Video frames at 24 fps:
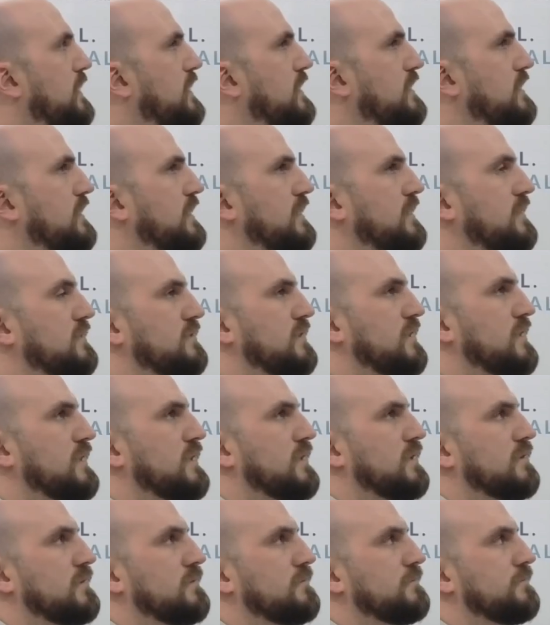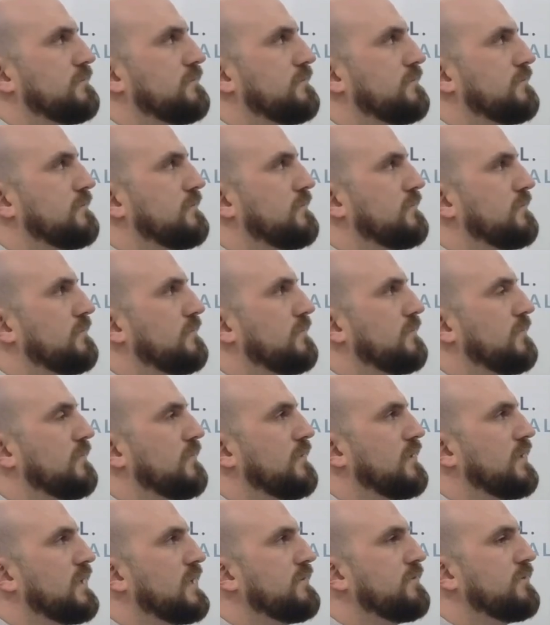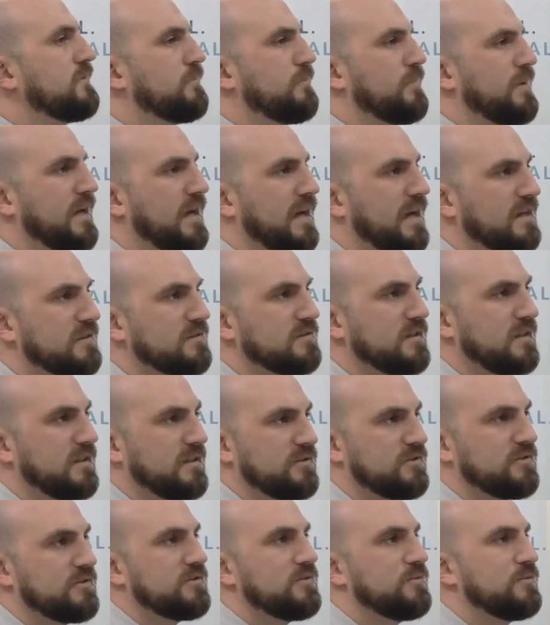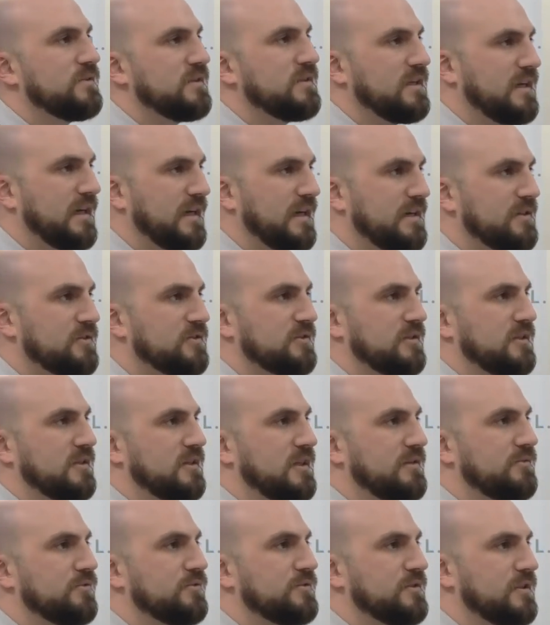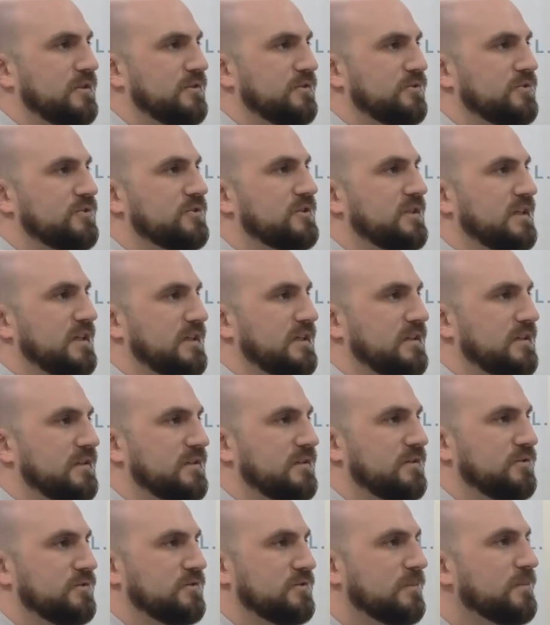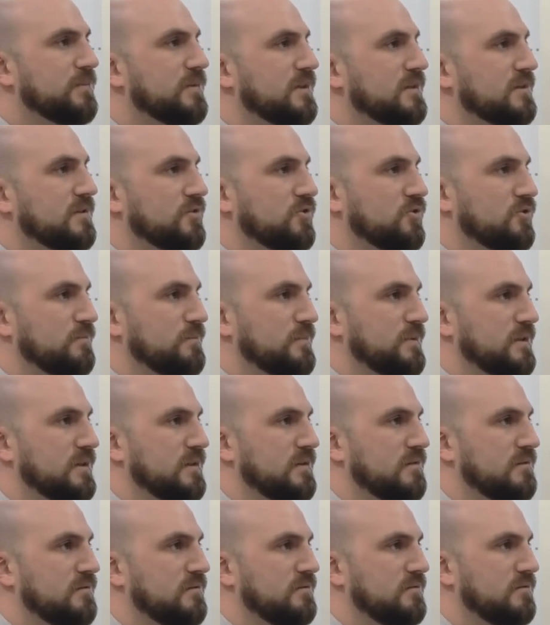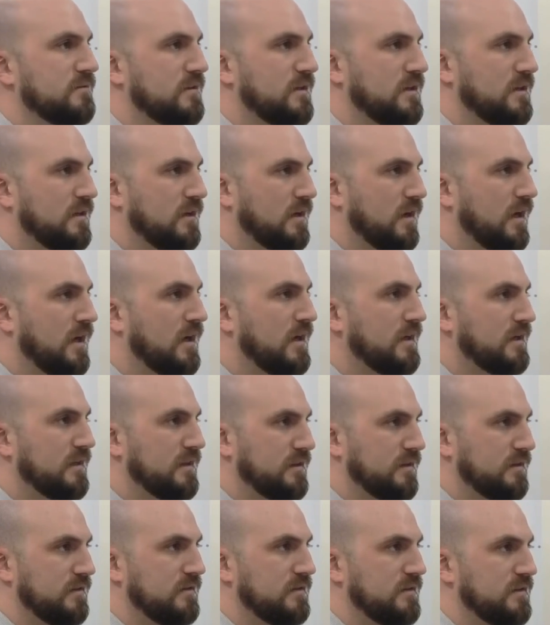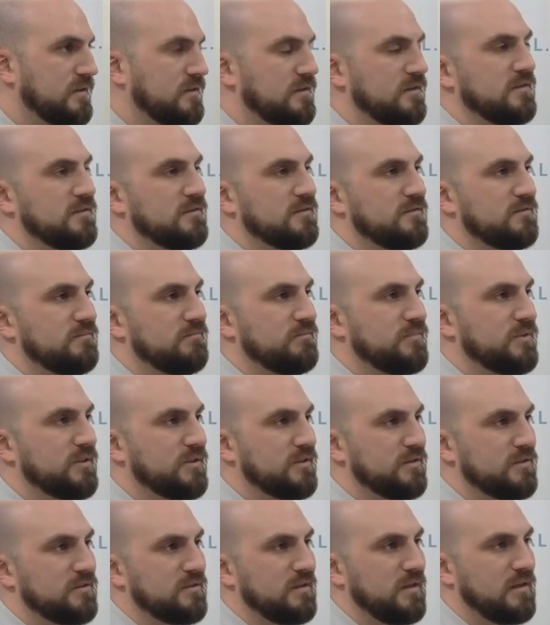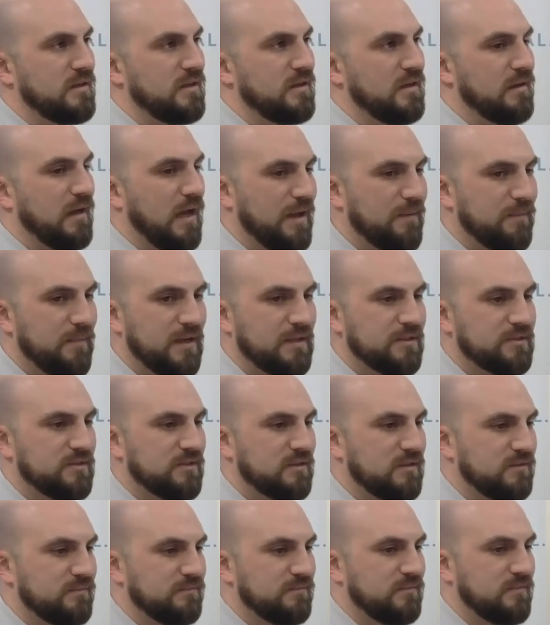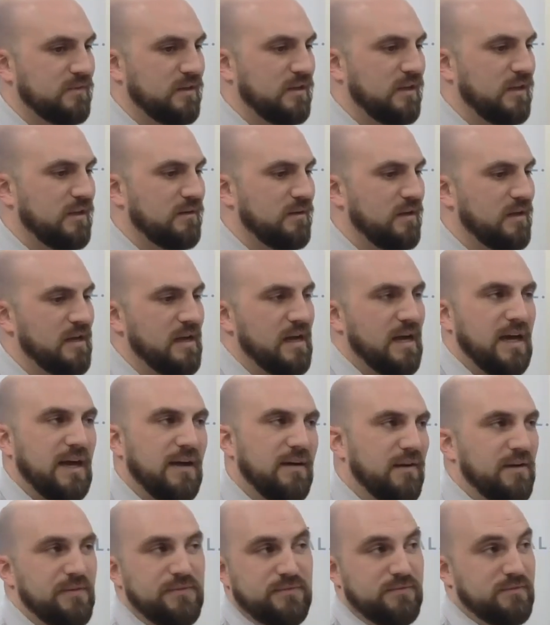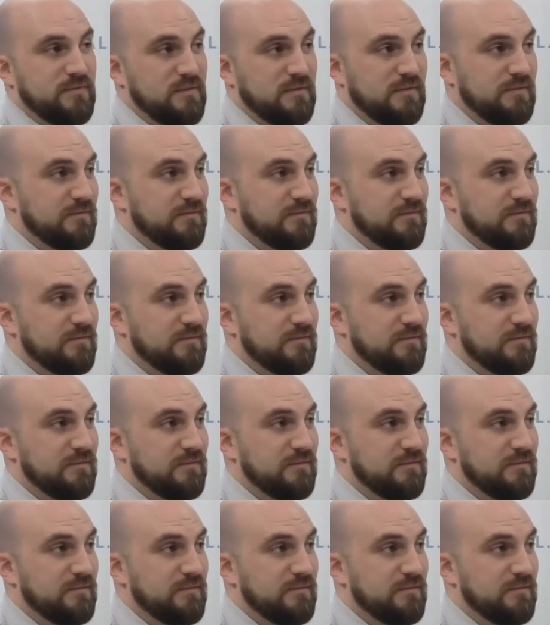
and and it's like even past that, it's just to engage on that level to understand that there's something a little bit yeah. odd in in this. Yeah. Because I, I imagine a lot. Of, I'm